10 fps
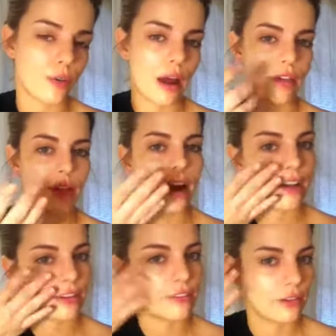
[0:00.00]
rather than
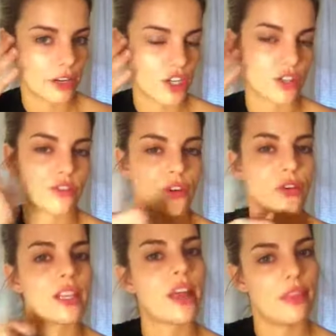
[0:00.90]
having foundation
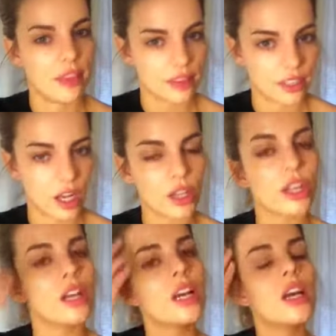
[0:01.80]
first and then the
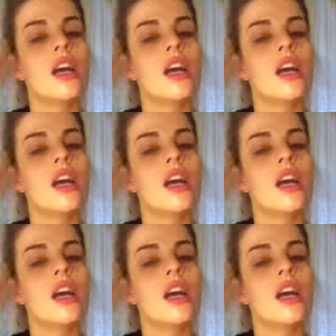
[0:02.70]
color.